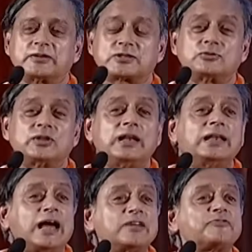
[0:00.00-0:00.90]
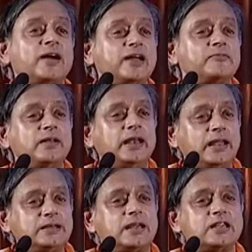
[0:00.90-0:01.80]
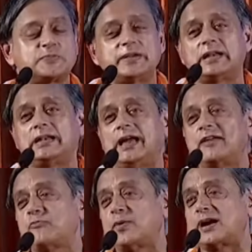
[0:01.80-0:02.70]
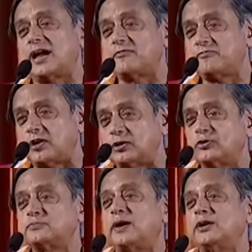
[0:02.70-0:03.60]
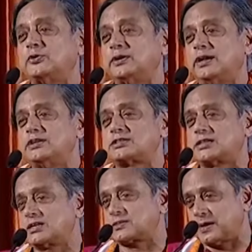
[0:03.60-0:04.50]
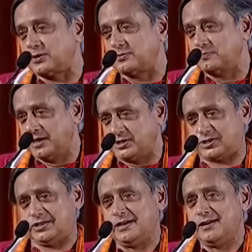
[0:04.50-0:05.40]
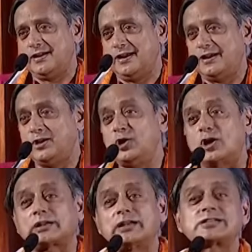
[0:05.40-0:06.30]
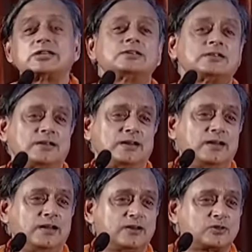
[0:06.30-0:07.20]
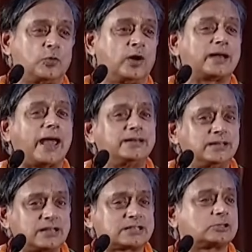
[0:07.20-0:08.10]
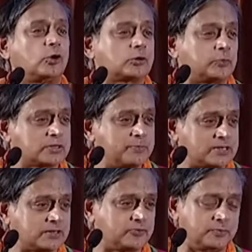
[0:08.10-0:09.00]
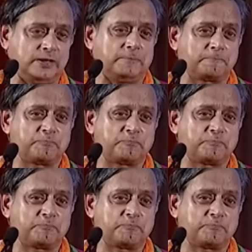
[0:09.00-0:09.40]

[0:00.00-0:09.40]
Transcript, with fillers: So the life I have led has been a life where I have followed my own instincts, my own bliss, not listened to what adults thought was better for me.